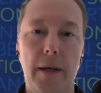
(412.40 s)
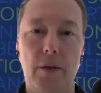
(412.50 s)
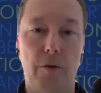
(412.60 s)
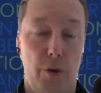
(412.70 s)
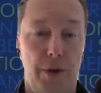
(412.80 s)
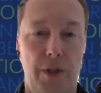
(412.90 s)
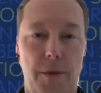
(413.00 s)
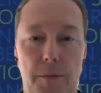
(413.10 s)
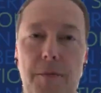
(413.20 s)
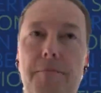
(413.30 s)
So of course, it's
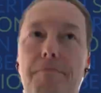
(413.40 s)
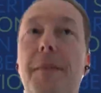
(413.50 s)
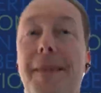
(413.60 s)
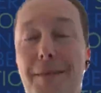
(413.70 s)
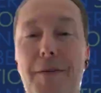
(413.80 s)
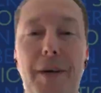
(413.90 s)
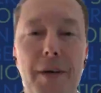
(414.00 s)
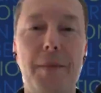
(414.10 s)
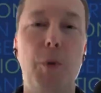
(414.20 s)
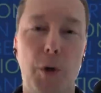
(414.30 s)
a
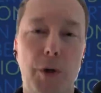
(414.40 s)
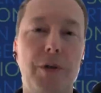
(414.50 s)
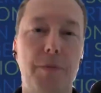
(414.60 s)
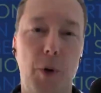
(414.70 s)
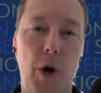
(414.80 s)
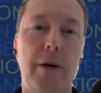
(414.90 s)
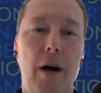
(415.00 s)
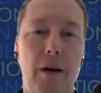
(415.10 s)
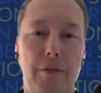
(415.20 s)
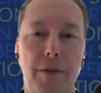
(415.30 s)
very important part
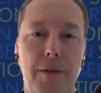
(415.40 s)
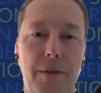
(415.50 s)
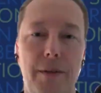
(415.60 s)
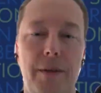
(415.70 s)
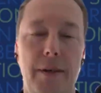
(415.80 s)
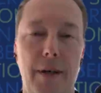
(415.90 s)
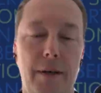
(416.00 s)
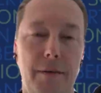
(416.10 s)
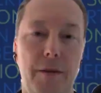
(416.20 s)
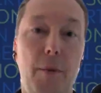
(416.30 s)
of
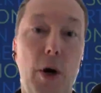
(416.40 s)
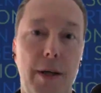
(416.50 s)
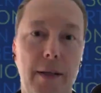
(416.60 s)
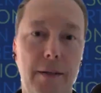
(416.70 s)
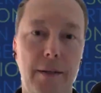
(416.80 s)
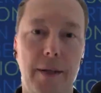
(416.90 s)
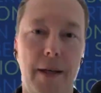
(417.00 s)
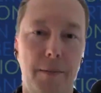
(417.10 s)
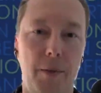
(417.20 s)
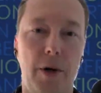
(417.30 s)
the market
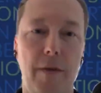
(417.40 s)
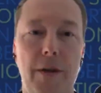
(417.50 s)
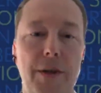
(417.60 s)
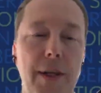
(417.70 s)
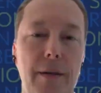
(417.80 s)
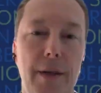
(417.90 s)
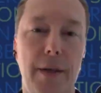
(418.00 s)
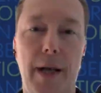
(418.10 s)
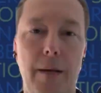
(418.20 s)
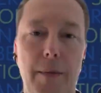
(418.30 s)
and part of understanding the
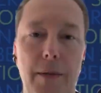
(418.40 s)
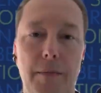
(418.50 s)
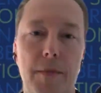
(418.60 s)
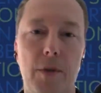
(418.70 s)
economy.